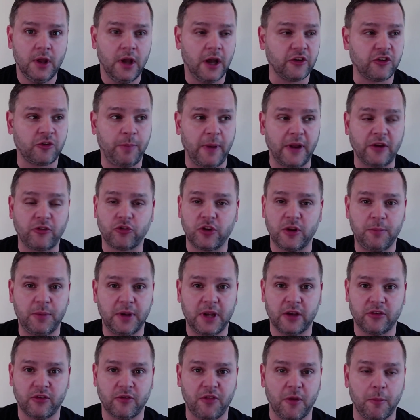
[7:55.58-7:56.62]
especially
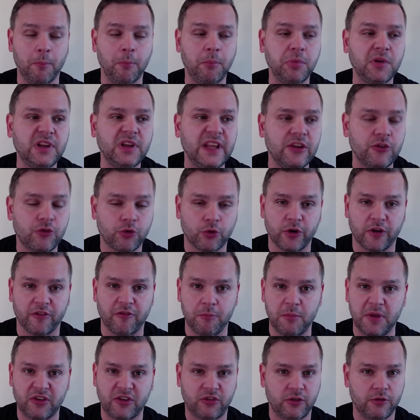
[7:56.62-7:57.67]
because of the blizzard of
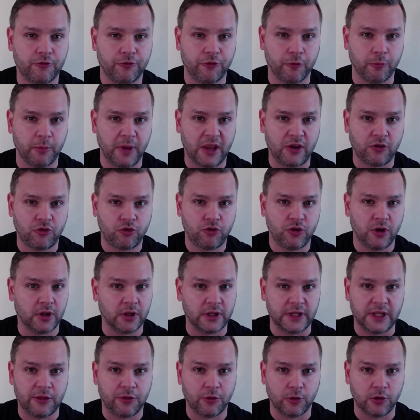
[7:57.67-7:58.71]
misinformation and
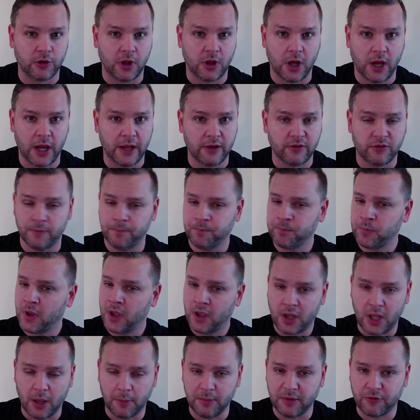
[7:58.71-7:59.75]
lethal lies
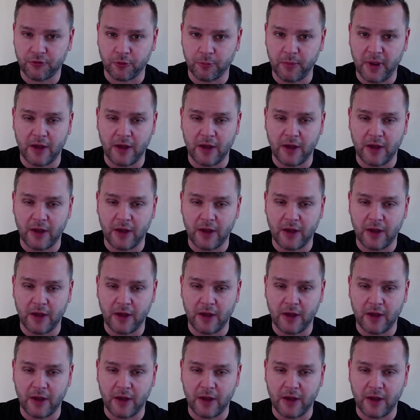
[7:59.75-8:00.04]
coming from